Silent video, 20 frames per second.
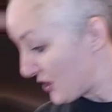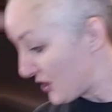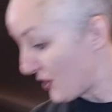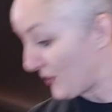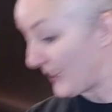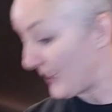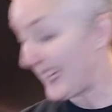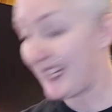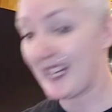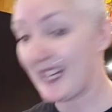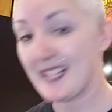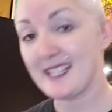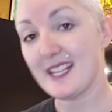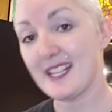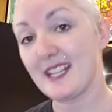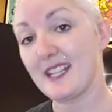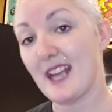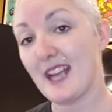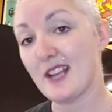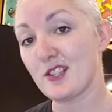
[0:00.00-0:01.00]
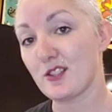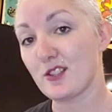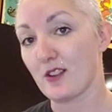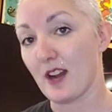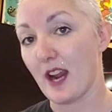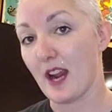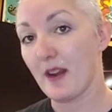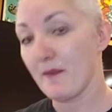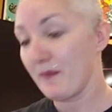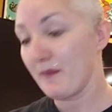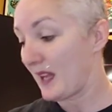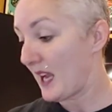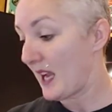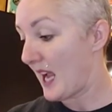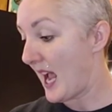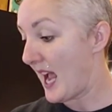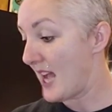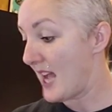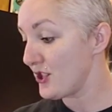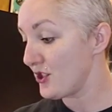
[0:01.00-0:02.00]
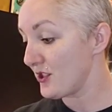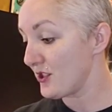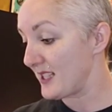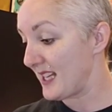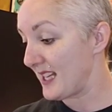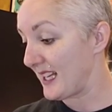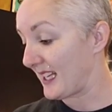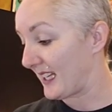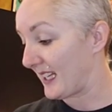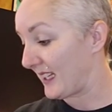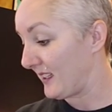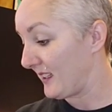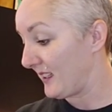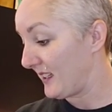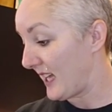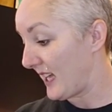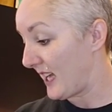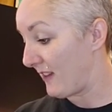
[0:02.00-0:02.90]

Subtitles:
So, like I said yesterday, as you're digging,